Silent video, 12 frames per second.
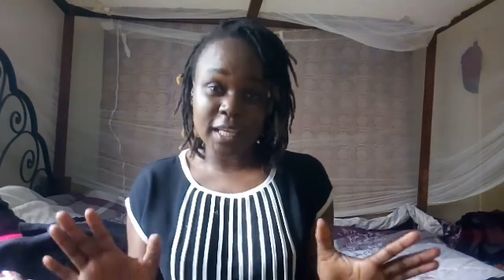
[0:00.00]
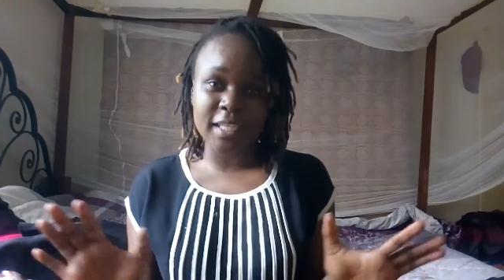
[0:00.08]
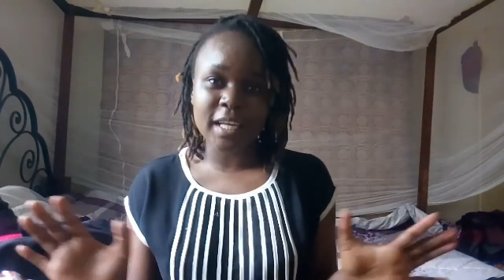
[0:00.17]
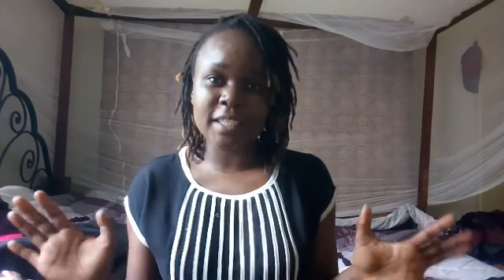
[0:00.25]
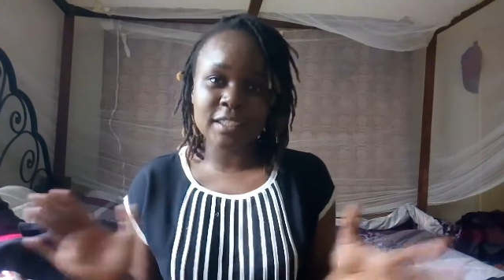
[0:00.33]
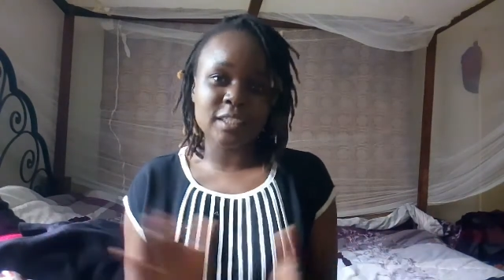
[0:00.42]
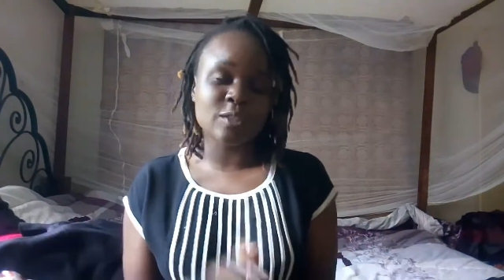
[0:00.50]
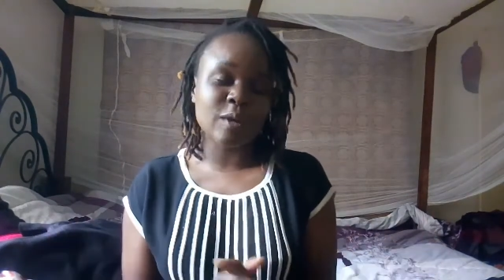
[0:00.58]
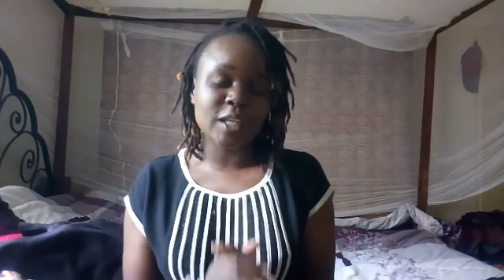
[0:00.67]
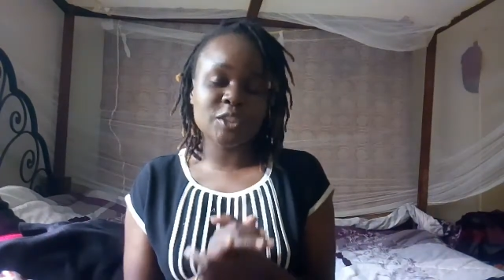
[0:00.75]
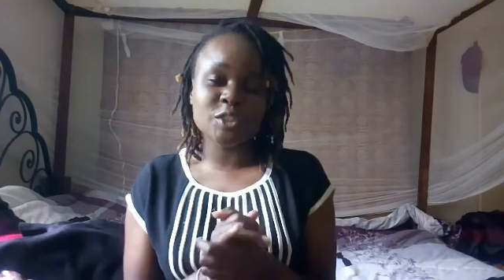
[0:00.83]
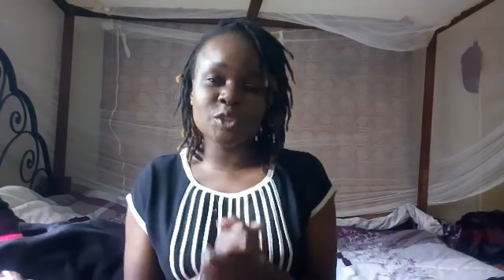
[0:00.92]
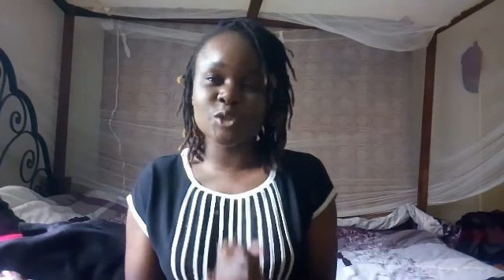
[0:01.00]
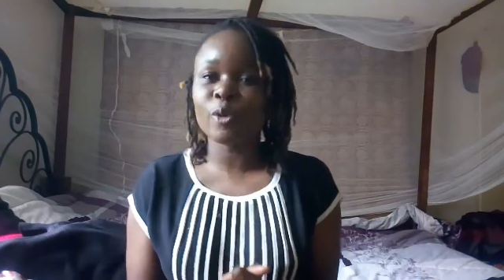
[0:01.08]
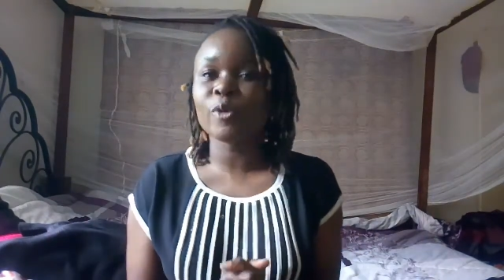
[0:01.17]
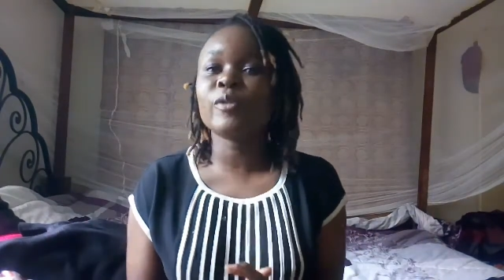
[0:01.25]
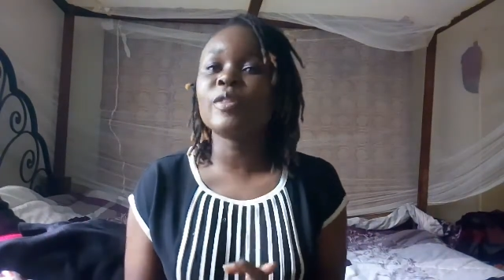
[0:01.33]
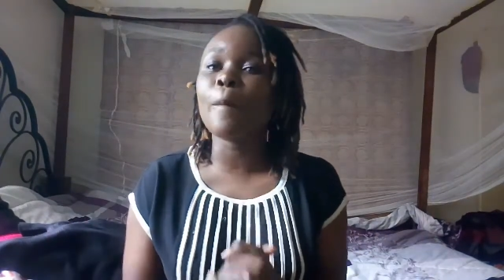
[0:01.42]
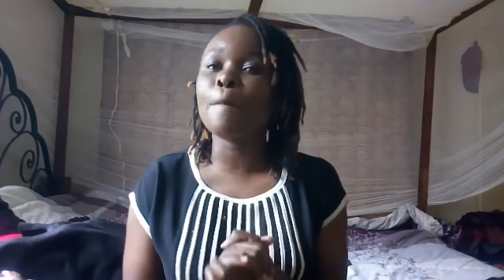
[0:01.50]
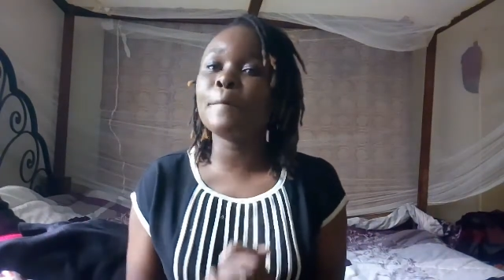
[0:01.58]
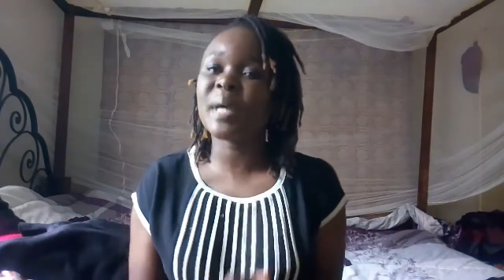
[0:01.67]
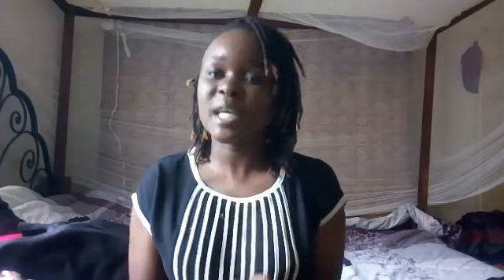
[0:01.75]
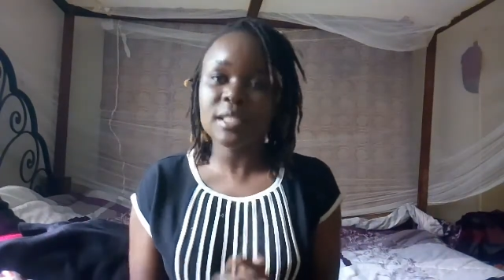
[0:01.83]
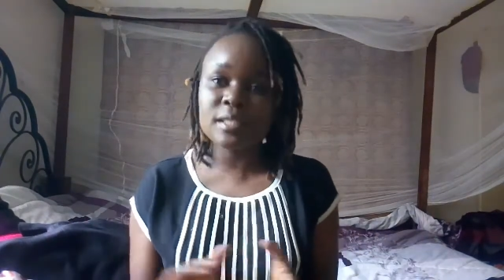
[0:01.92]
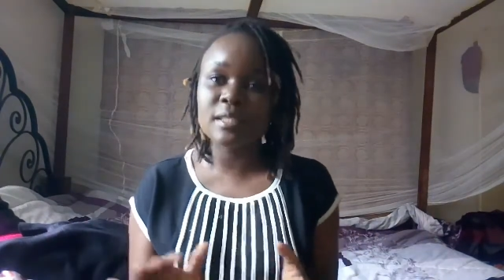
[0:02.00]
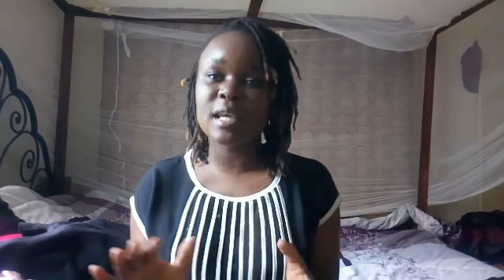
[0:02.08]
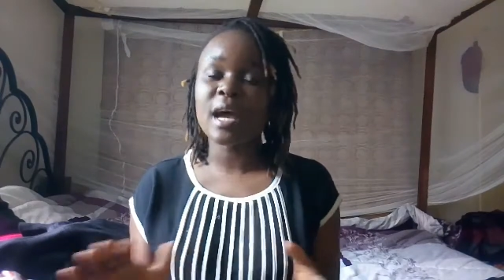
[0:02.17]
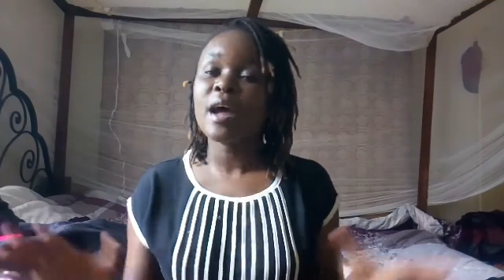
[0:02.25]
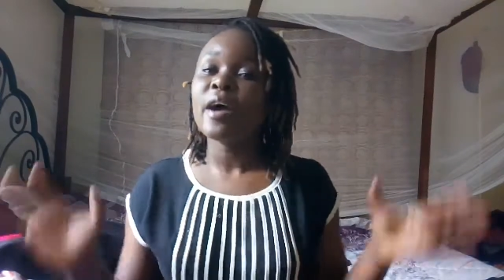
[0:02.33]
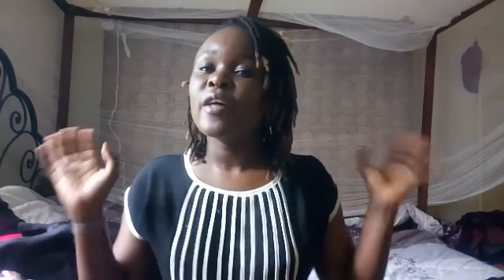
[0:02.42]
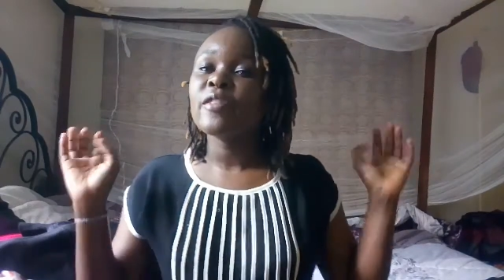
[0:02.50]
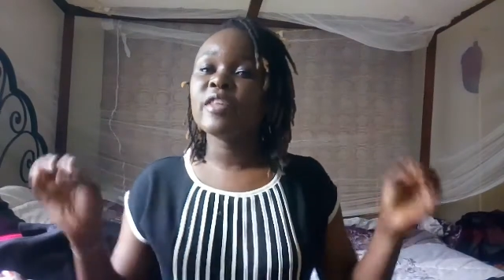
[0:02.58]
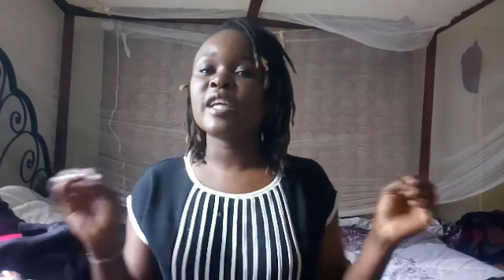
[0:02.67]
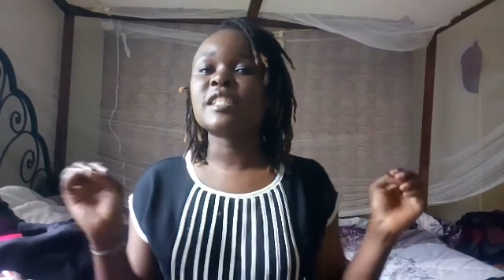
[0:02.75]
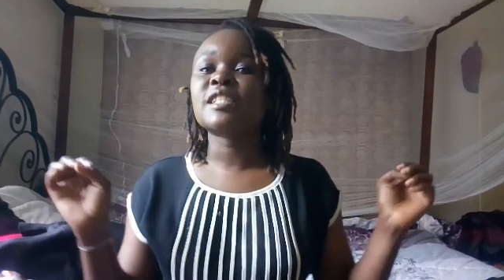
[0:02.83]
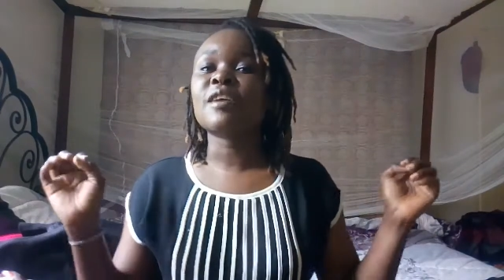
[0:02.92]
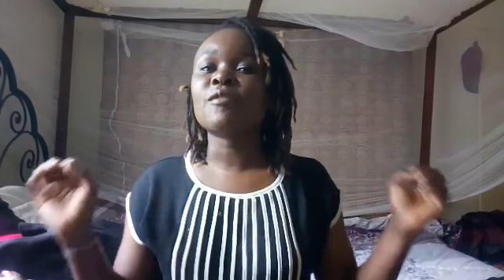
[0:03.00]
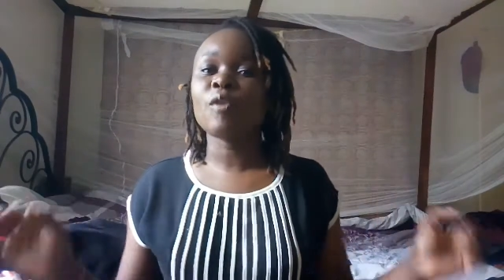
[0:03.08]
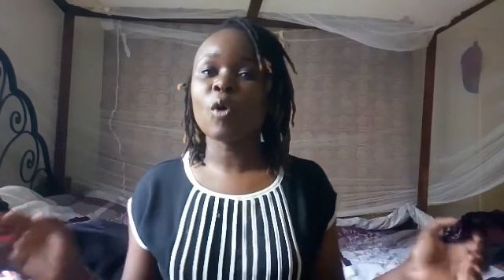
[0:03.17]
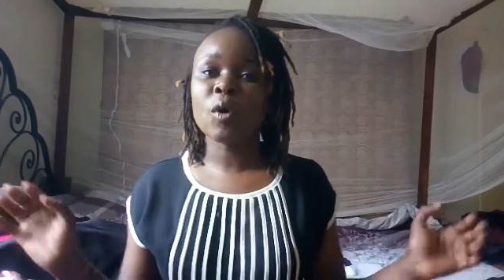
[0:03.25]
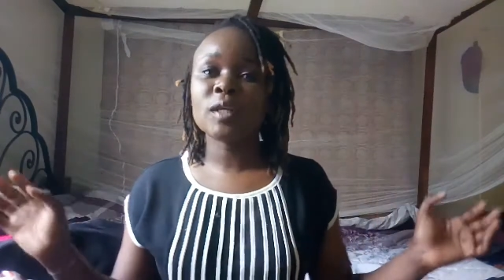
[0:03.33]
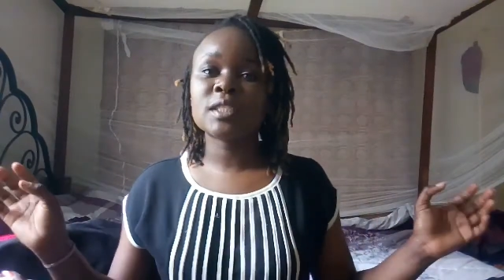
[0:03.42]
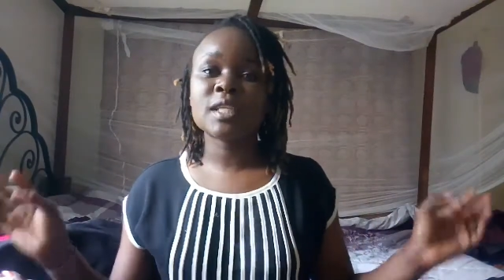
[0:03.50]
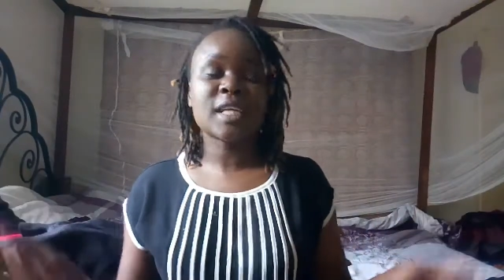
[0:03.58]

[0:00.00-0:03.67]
and I just want to show you the best things I've got.